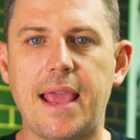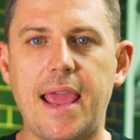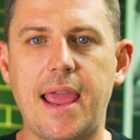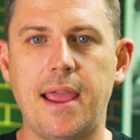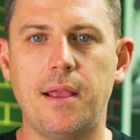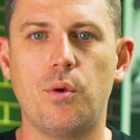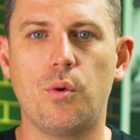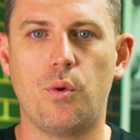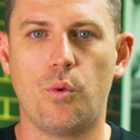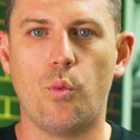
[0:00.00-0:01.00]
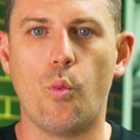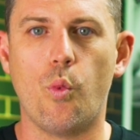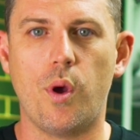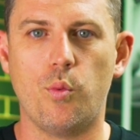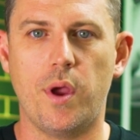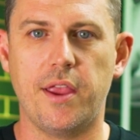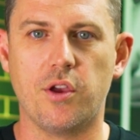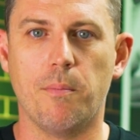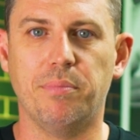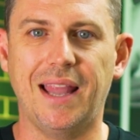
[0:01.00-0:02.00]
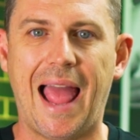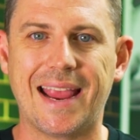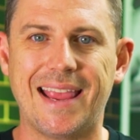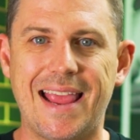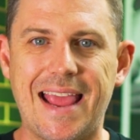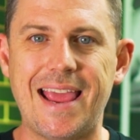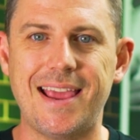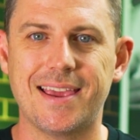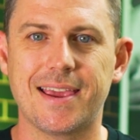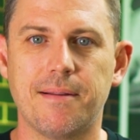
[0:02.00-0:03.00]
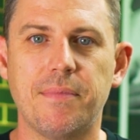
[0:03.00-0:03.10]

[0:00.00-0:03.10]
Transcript: here, where you got black ink,